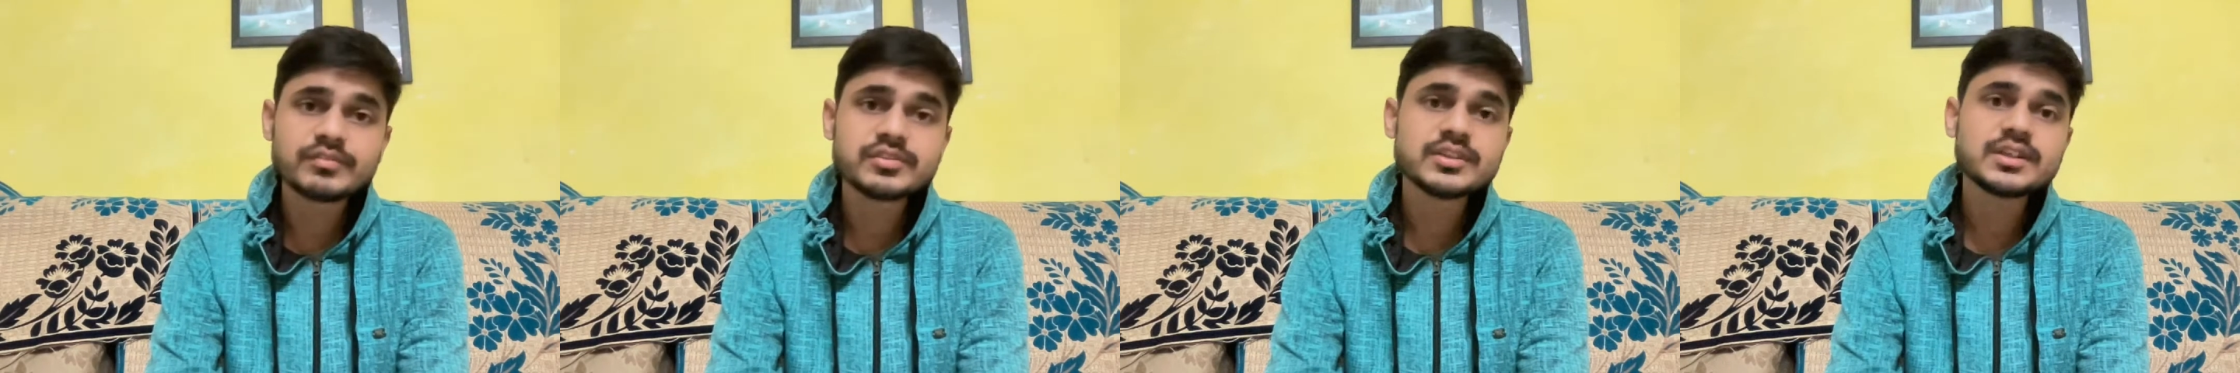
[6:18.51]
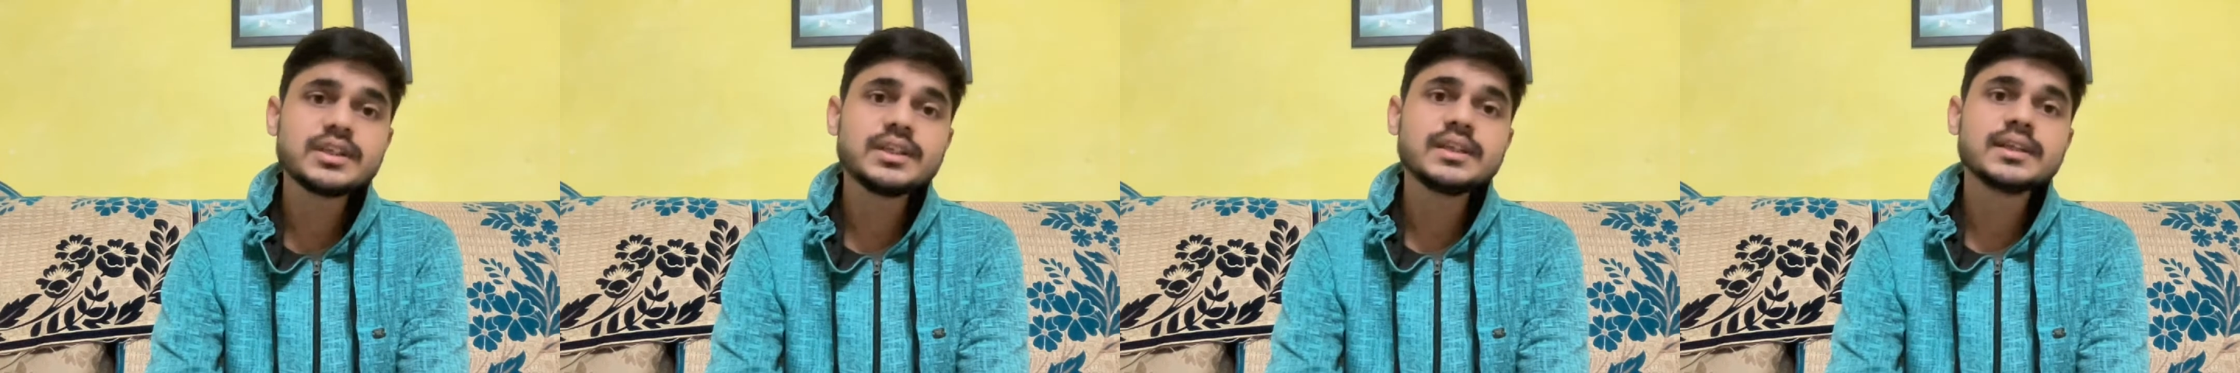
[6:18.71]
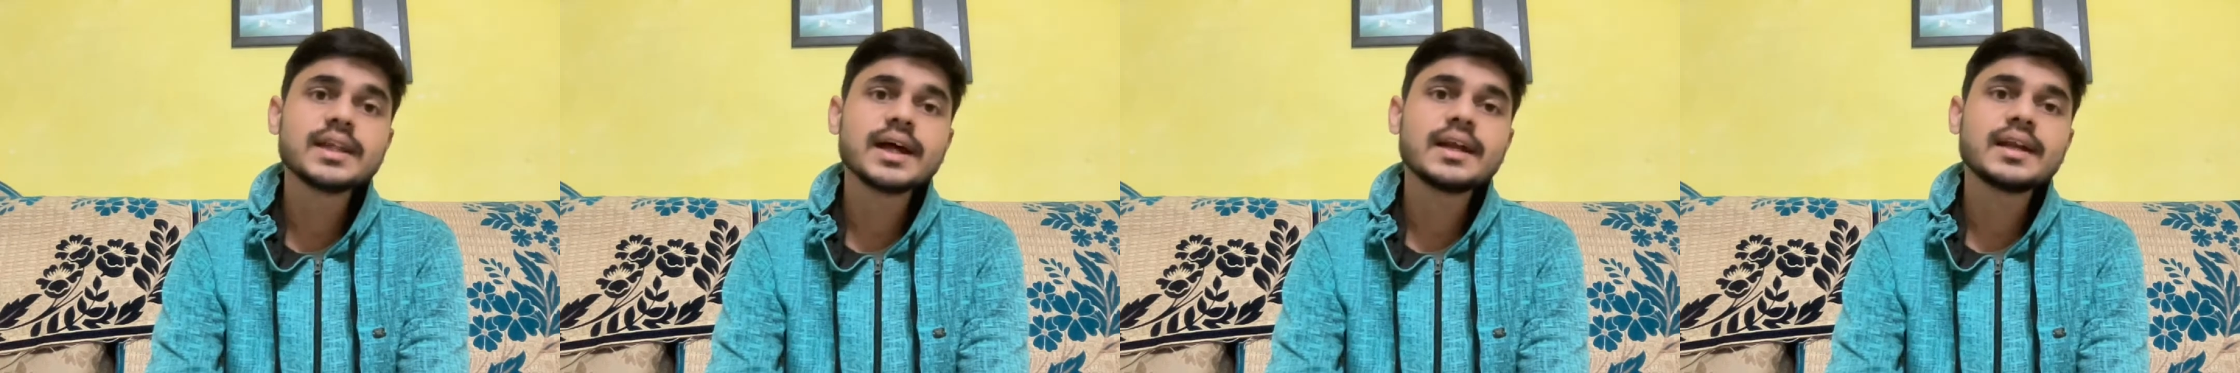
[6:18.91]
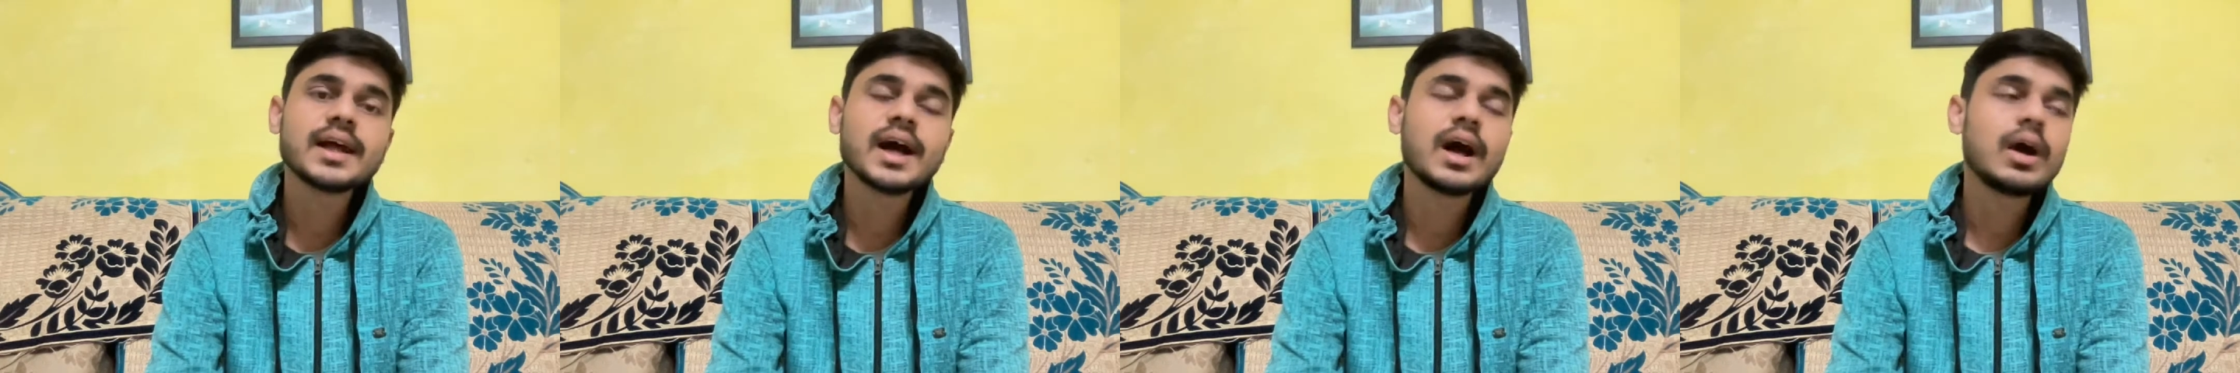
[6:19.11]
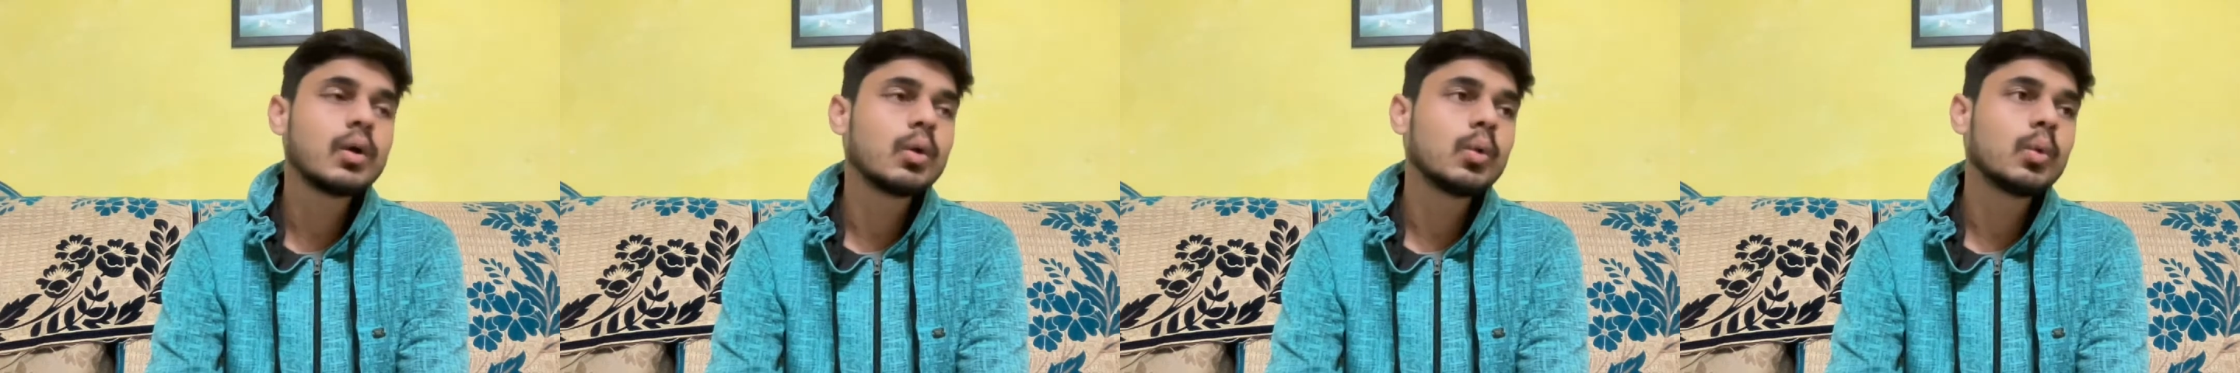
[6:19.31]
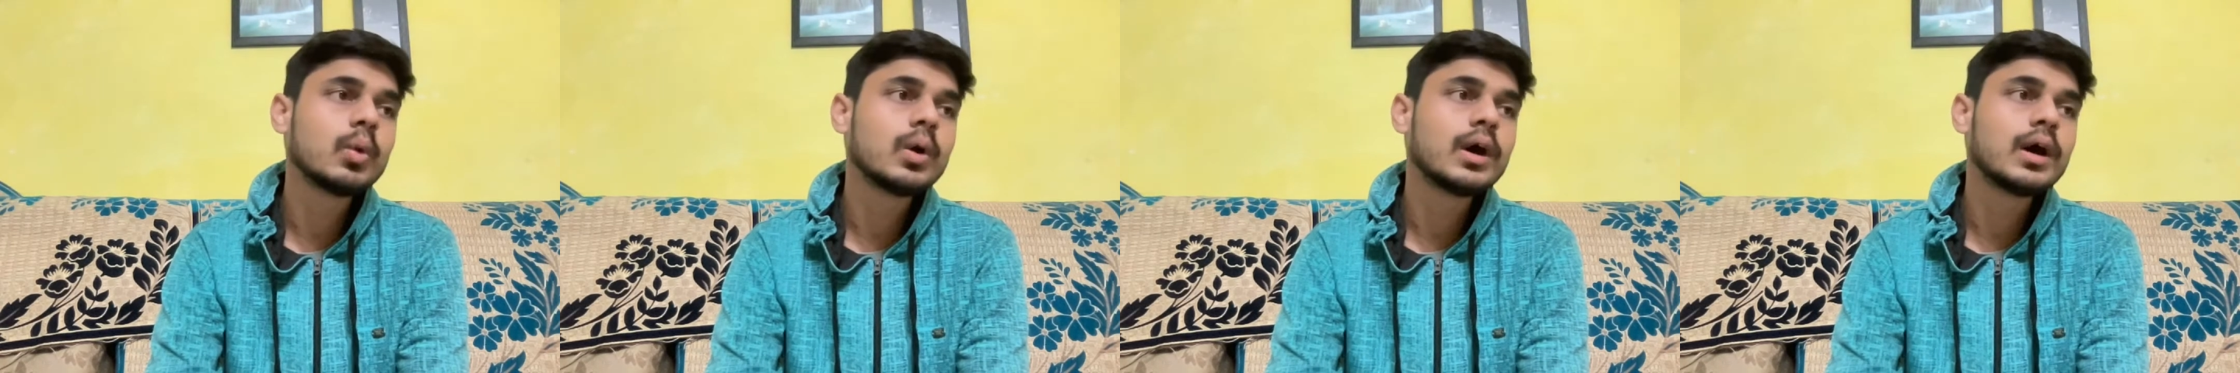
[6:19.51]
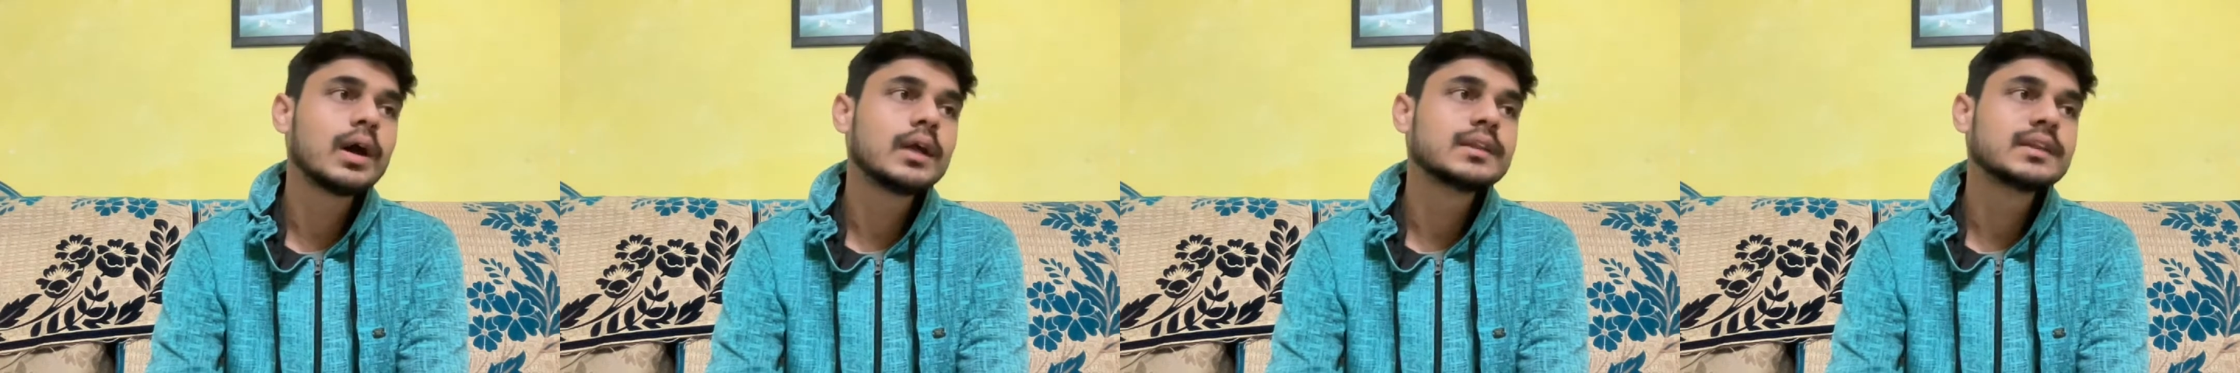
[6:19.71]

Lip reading: seen that how